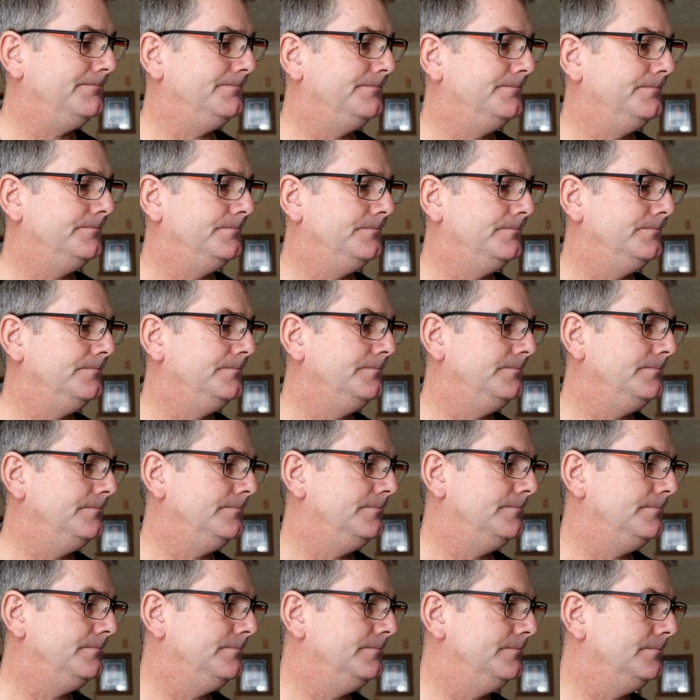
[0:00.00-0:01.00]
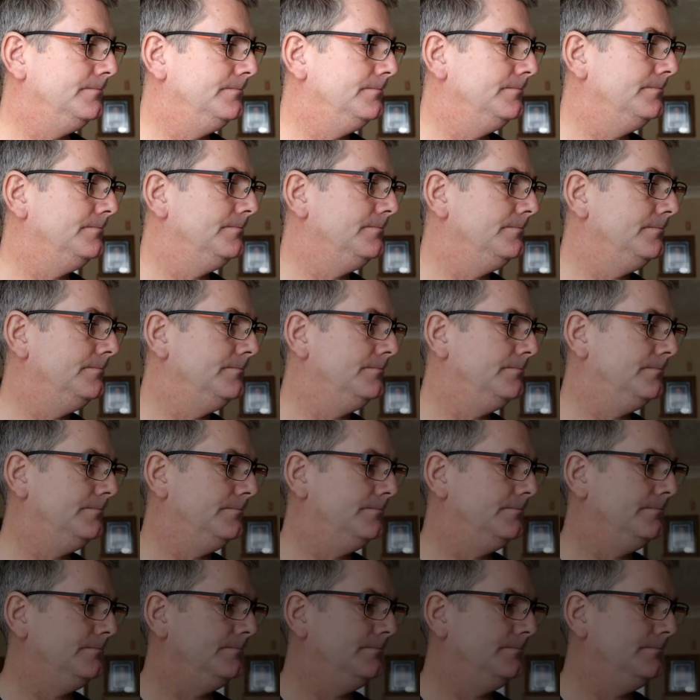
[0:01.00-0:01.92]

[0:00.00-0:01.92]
Nobody speaks.